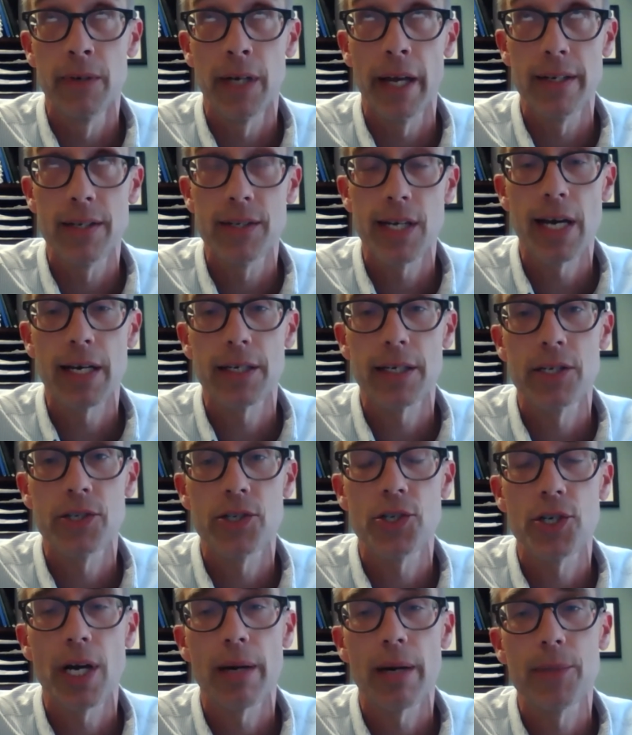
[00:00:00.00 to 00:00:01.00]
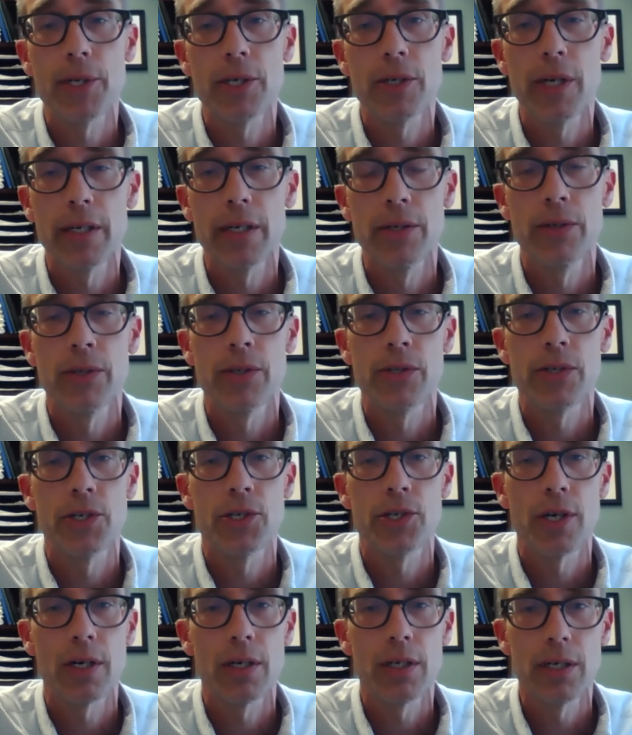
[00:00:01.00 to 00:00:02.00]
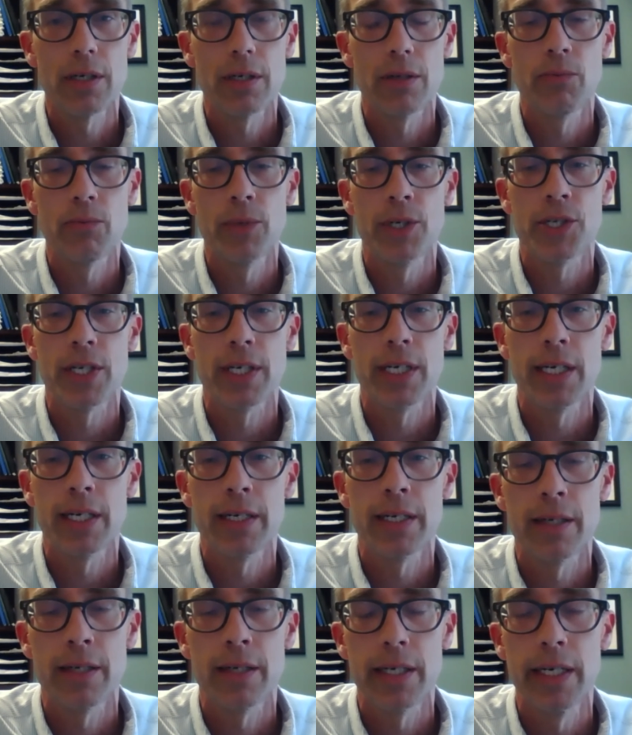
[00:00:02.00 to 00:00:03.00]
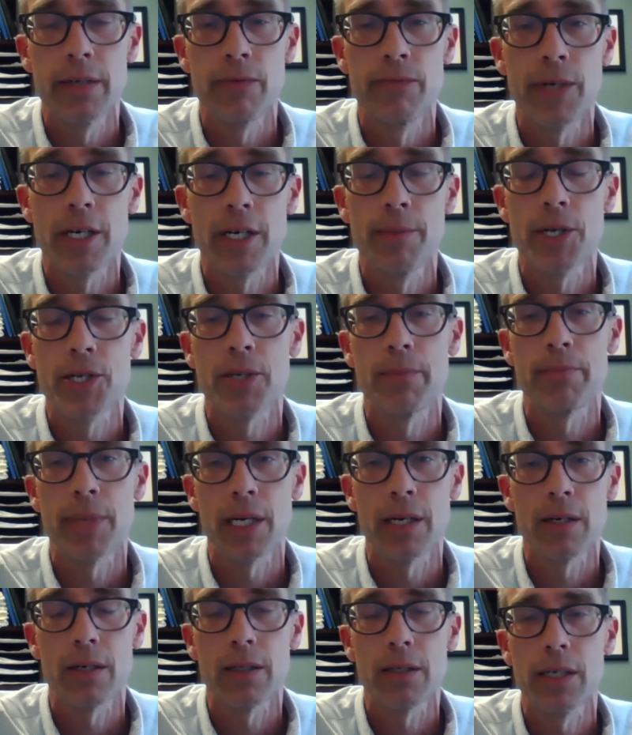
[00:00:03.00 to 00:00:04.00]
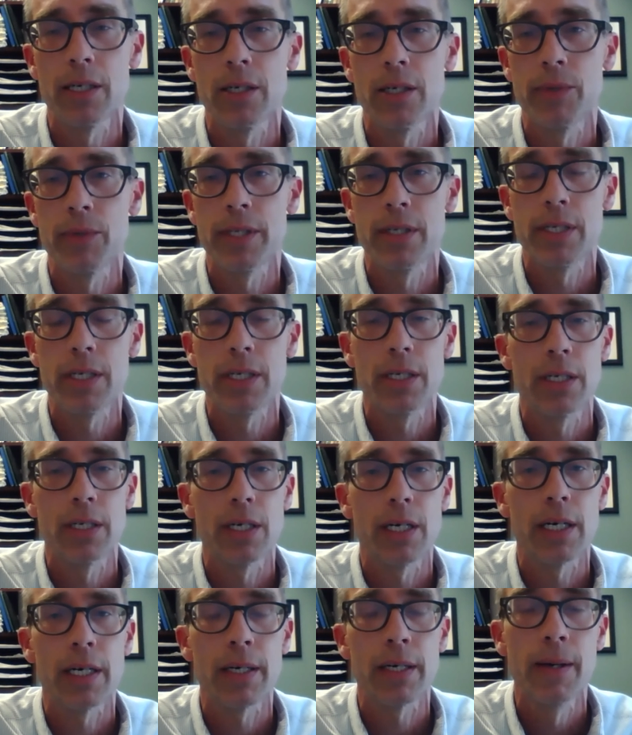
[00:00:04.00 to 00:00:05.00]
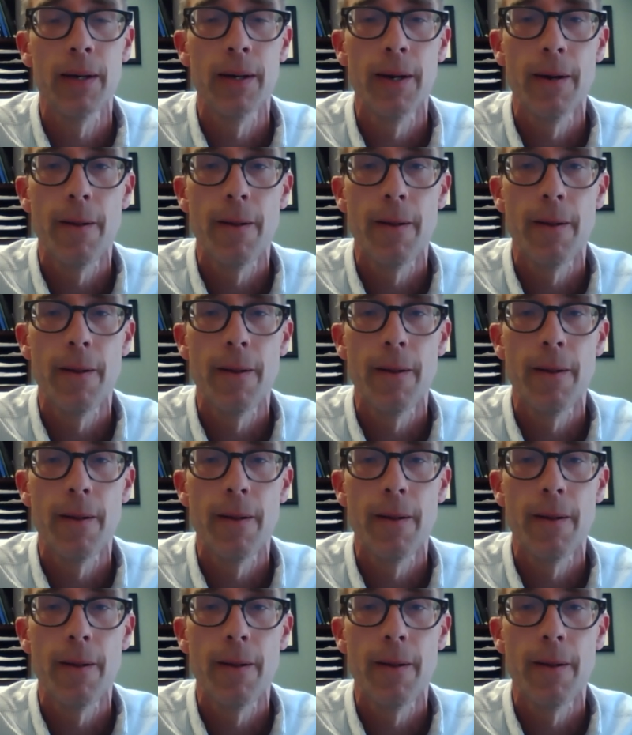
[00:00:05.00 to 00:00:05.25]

a SACNAS chapter at UNC Charlotte, which again, very much in parallel with the DEI,